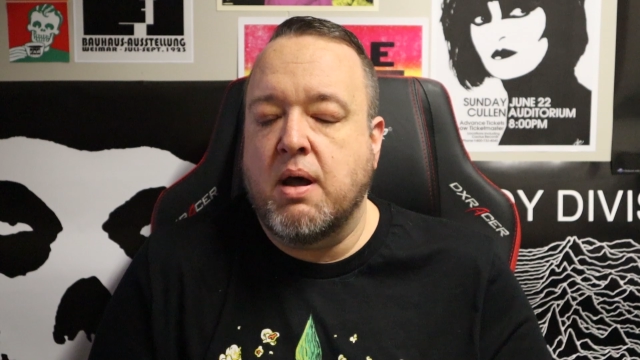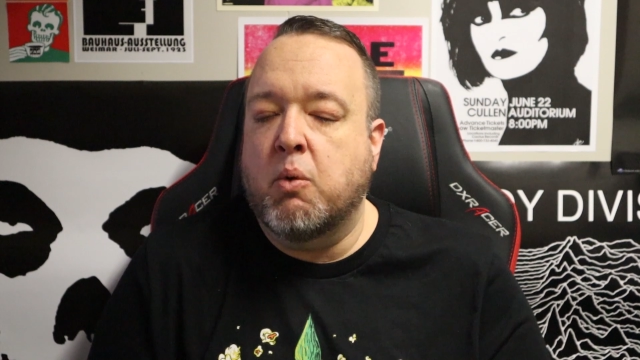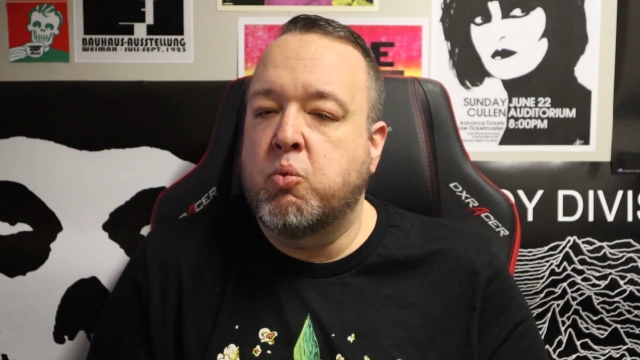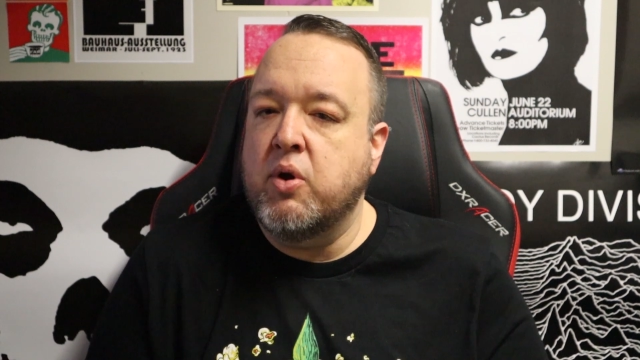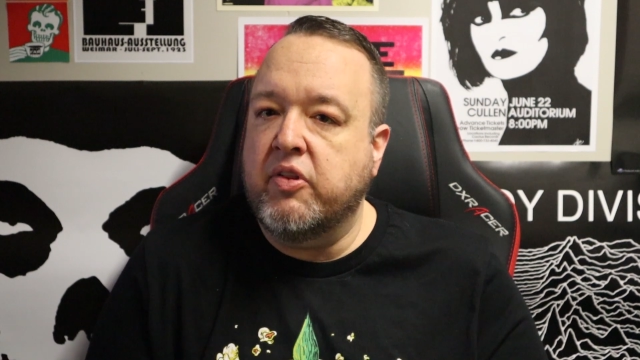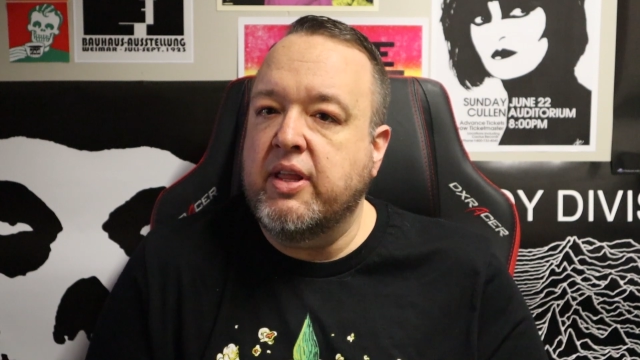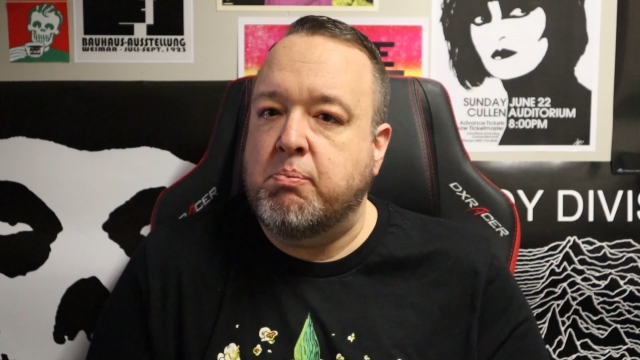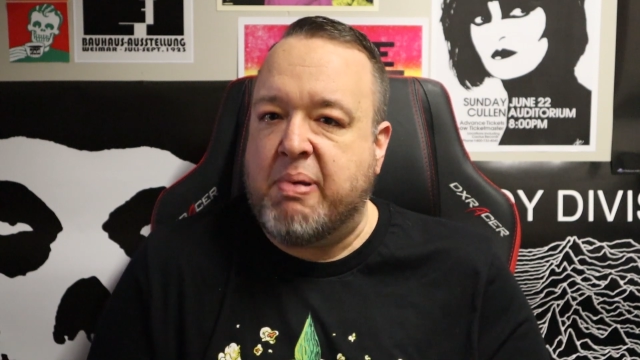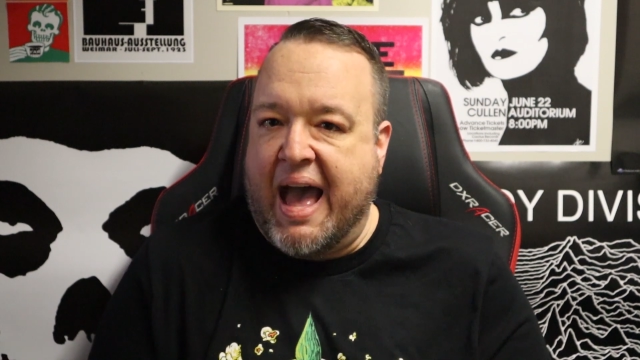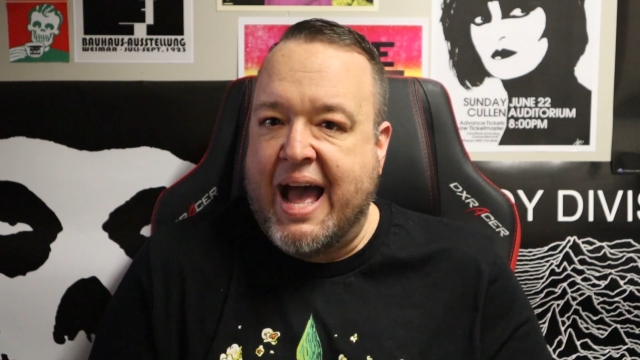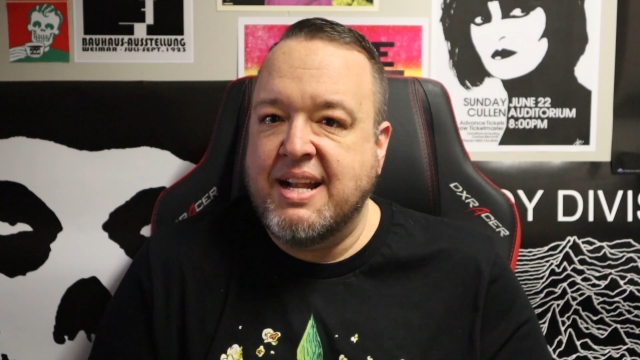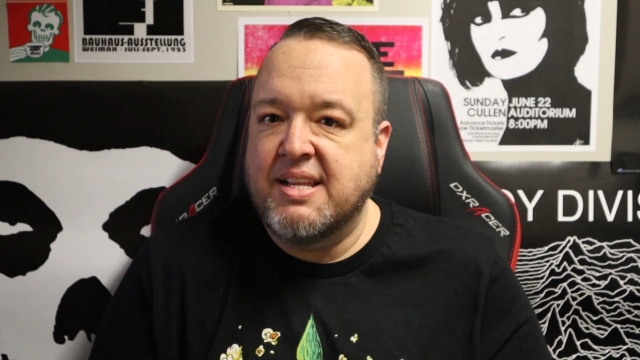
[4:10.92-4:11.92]
a really
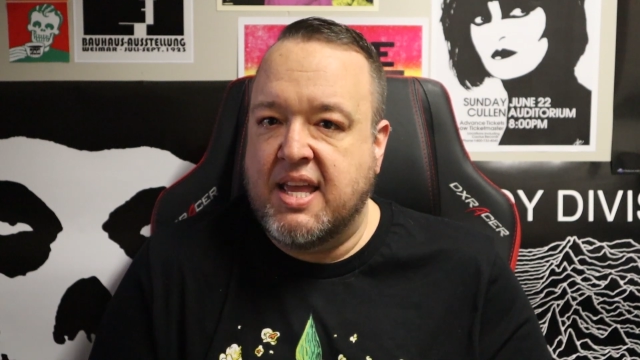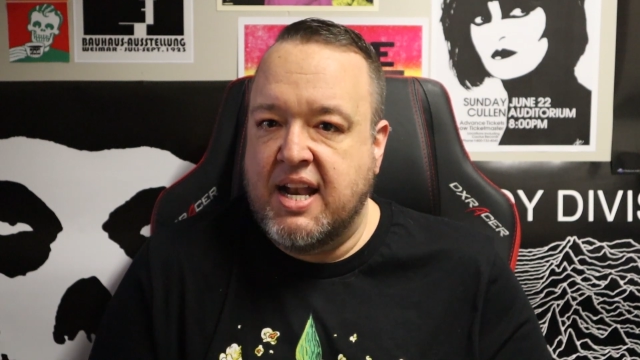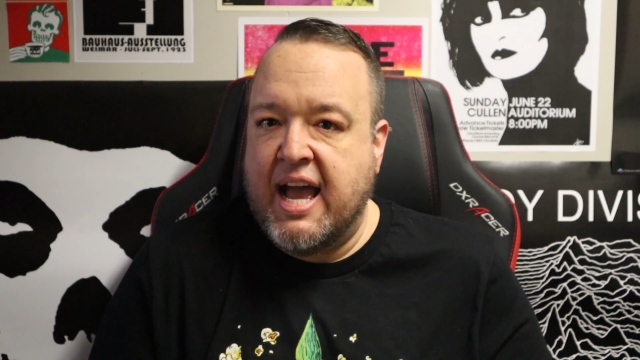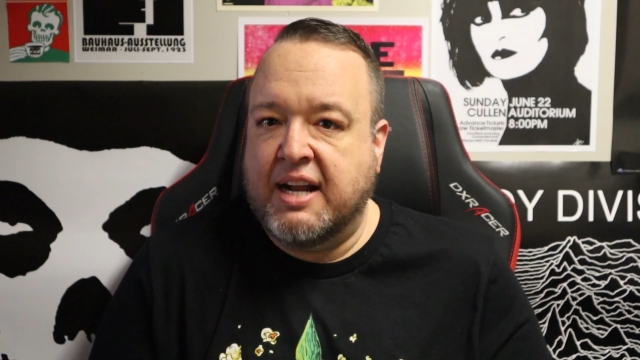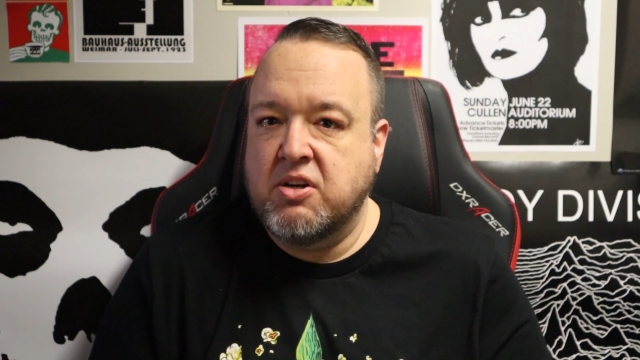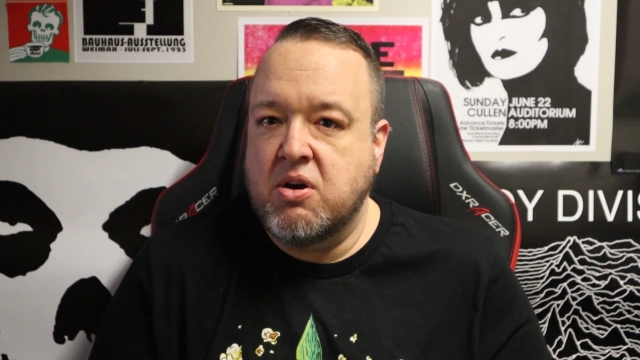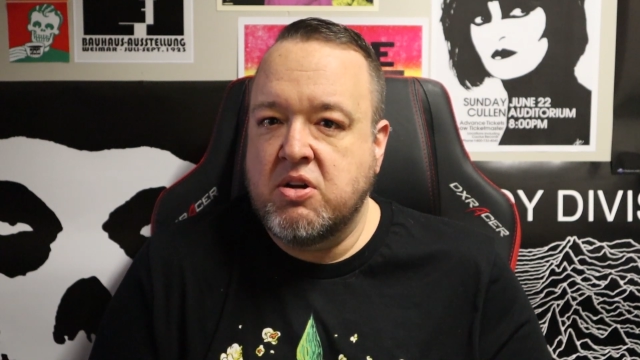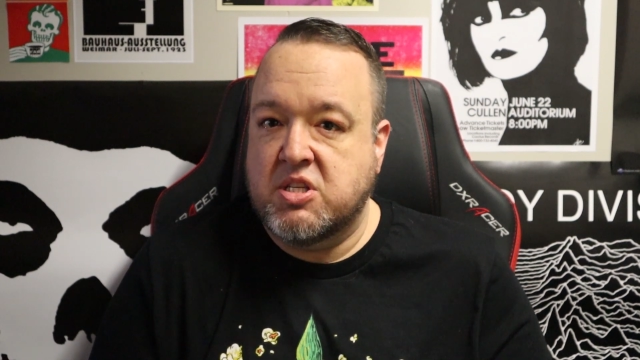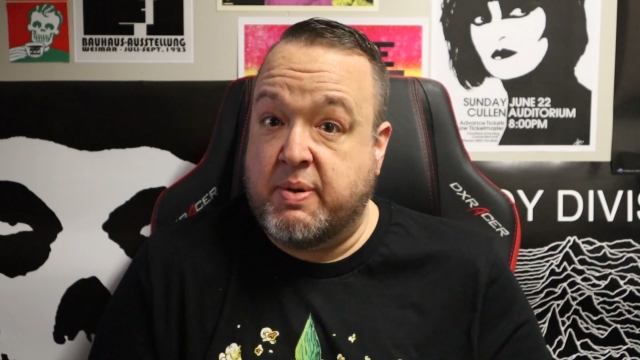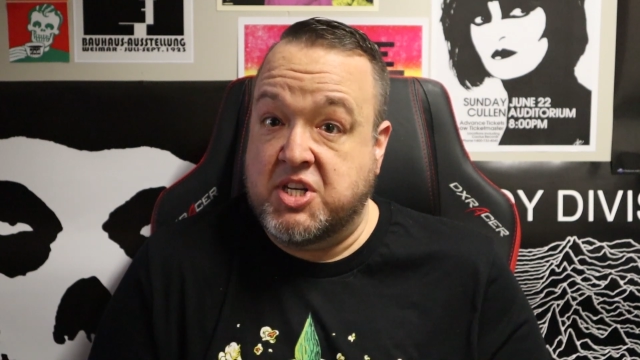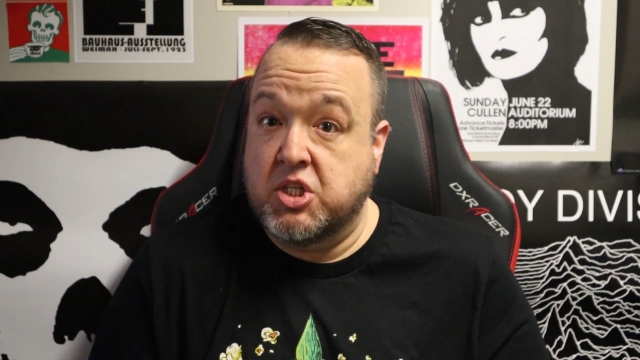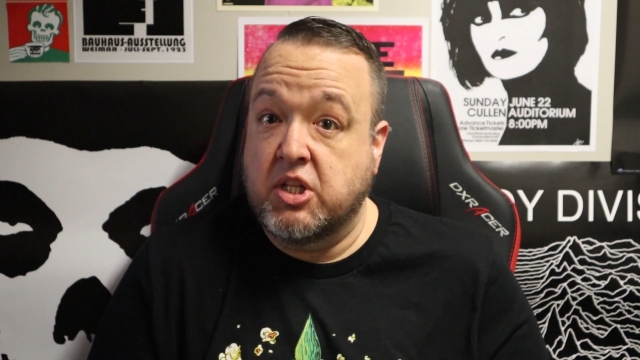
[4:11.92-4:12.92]
bad kid actor,
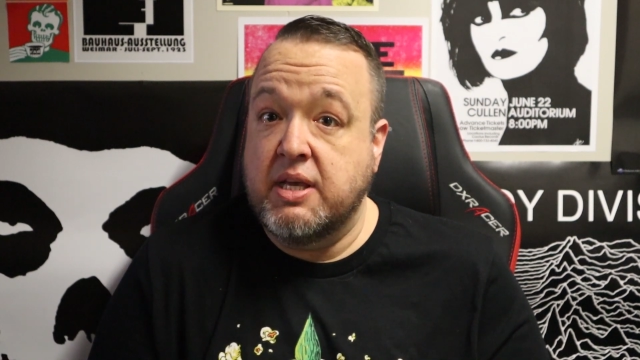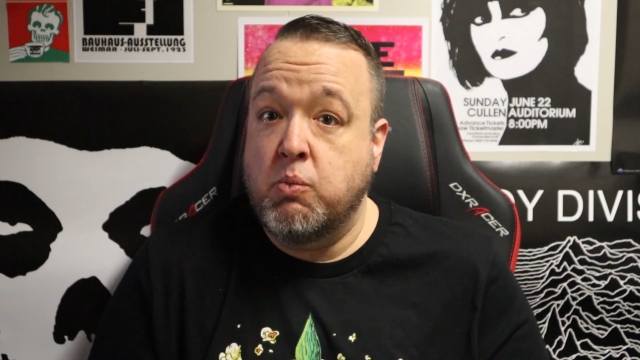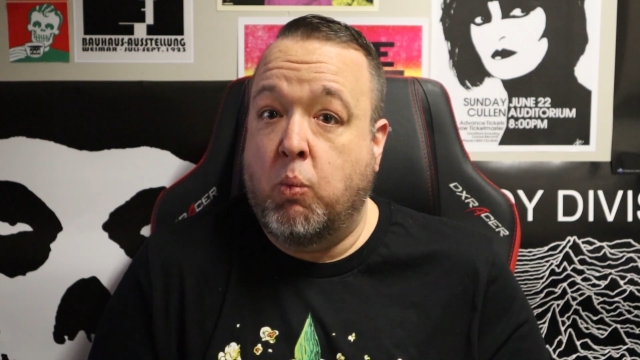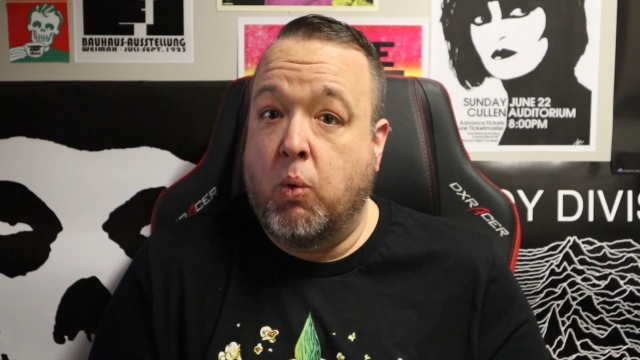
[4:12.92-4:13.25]
especially